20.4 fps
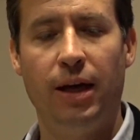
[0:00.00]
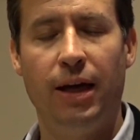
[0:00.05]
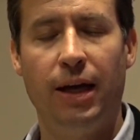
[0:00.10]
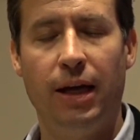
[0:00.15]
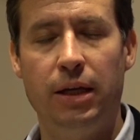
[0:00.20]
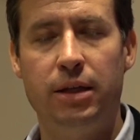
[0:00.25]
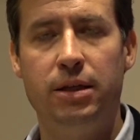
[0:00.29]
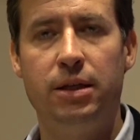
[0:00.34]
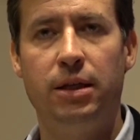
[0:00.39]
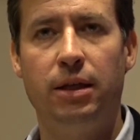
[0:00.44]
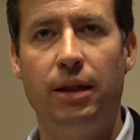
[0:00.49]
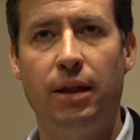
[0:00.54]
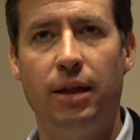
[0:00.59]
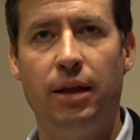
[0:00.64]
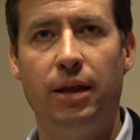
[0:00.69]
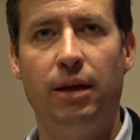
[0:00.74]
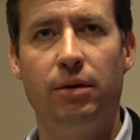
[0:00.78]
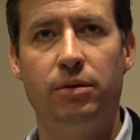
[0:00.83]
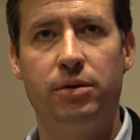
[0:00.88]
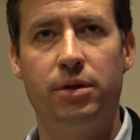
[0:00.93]

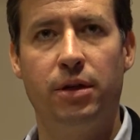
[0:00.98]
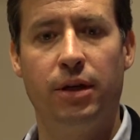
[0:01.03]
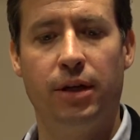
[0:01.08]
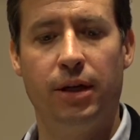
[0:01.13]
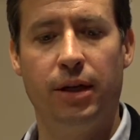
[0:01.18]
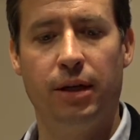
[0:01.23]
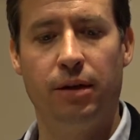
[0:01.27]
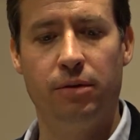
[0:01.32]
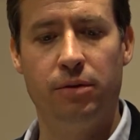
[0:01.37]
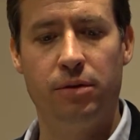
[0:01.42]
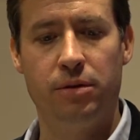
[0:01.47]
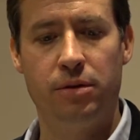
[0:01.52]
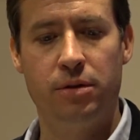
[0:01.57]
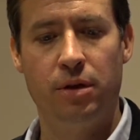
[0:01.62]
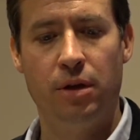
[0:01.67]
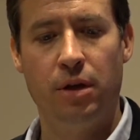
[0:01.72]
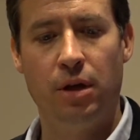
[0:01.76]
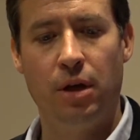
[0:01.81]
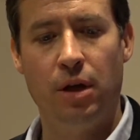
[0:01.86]
18,000 accounts.